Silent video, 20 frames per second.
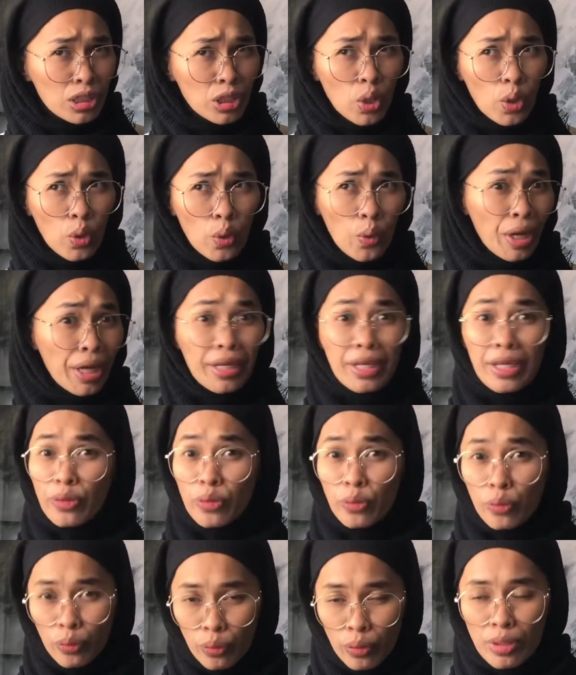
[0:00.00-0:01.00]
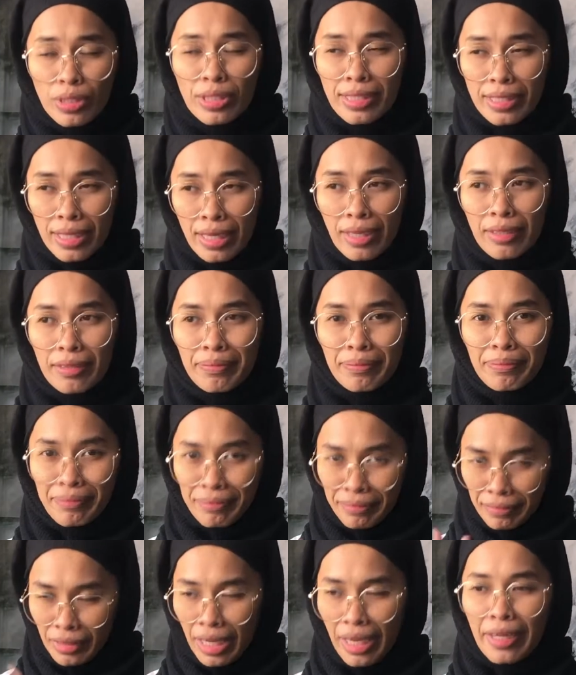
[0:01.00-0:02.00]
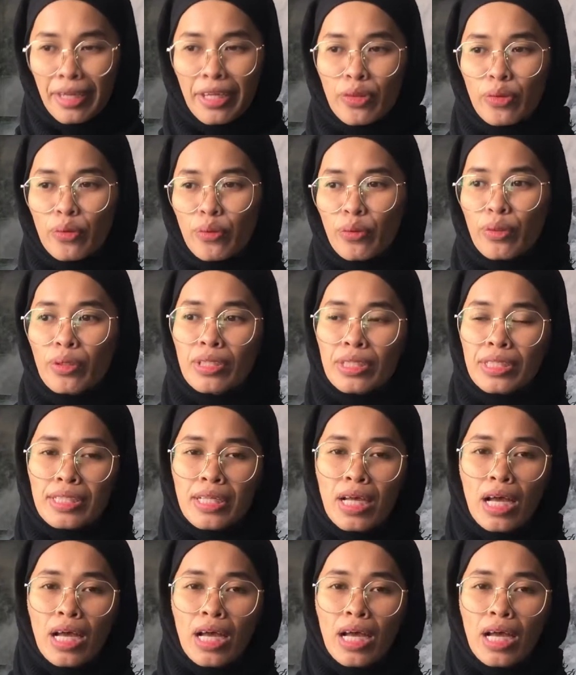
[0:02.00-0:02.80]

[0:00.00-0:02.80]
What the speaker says: or any tools. Yeah, any tools.